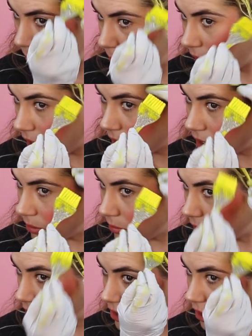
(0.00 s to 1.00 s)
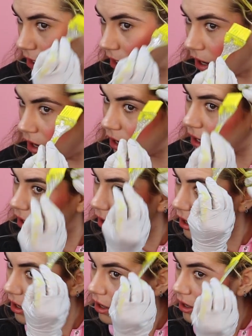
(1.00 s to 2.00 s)
Back and make sure I got
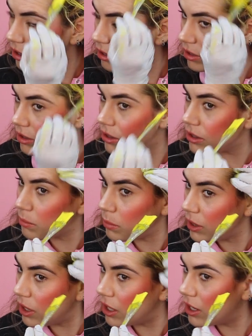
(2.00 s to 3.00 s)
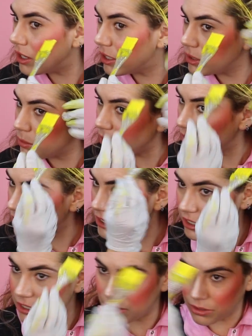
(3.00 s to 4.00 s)
all the blonde
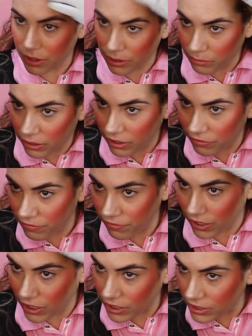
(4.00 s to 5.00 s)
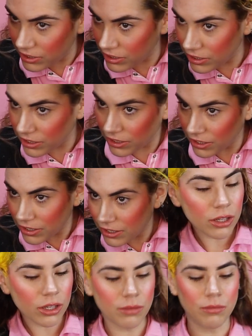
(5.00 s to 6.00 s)
pieces around my face.
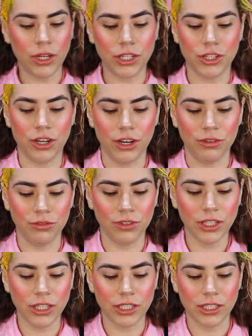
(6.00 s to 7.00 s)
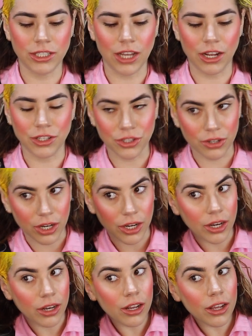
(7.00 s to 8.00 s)
Make sure I really
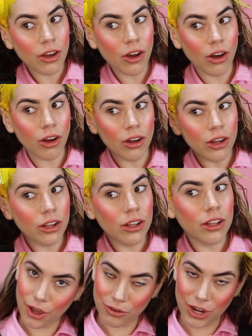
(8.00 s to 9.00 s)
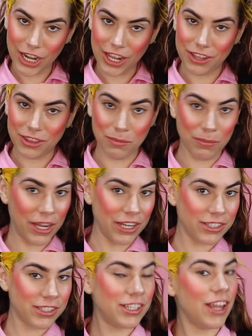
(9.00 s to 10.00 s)
saturated it all. Alrighty, and the
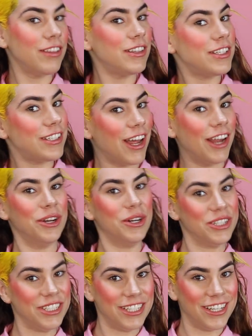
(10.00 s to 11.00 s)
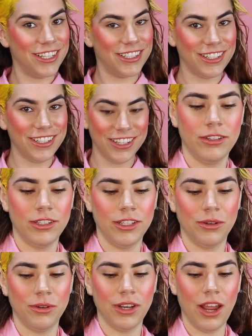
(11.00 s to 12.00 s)
bangs and the side are done.
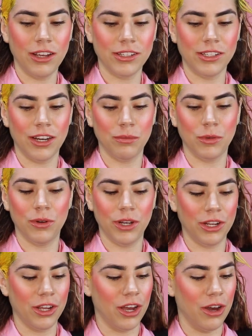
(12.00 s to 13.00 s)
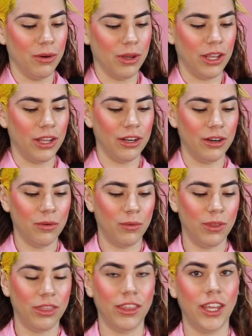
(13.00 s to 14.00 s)
So next I'm going to go in
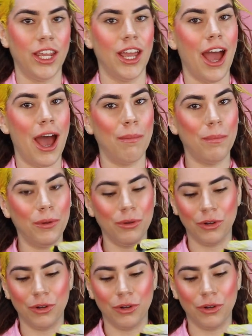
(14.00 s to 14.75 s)
with the apple